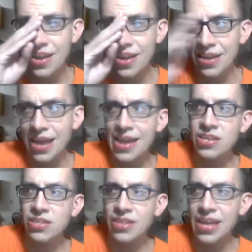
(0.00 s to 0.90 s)
like
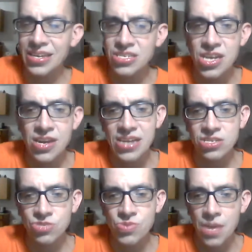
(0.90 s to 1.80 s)
I said
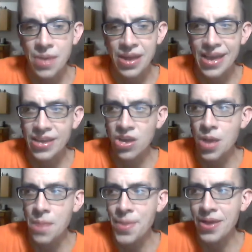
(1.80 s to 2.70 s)
last week, I like how
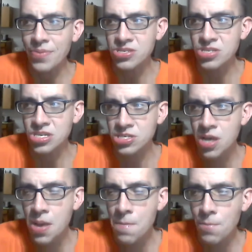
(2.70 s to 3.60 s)
Impact Wrestling is
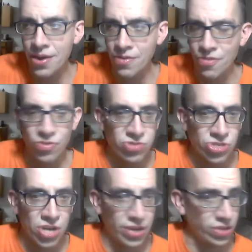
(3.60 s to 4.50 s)
partnered with
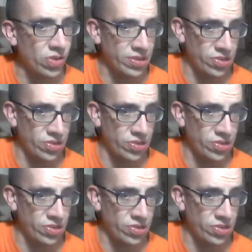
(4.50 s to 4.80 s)
Lucha Underground.